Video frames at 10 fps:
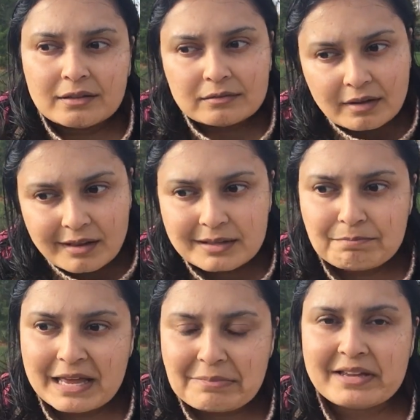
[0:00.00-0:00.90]

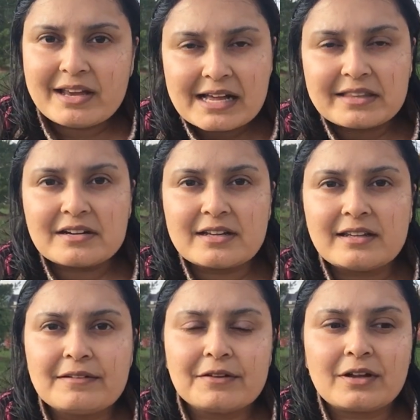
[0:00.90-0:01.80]
Well, maybe, yeah, they're done
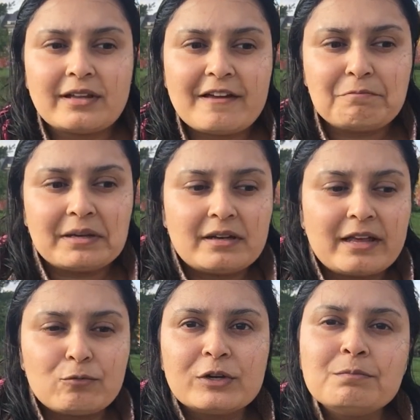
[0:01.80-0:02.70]
living their life, but
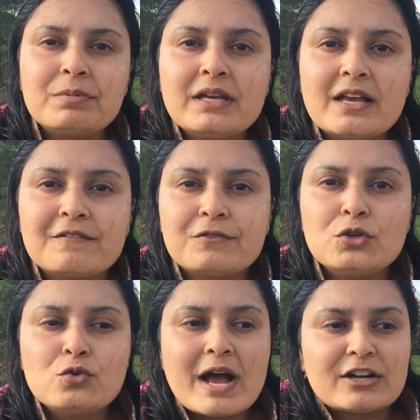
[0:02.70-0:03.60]
they wouldn't be if
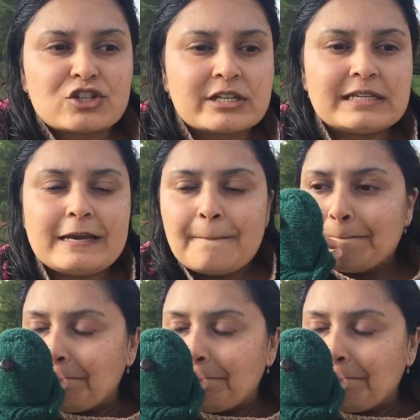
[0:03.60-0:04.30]
you actually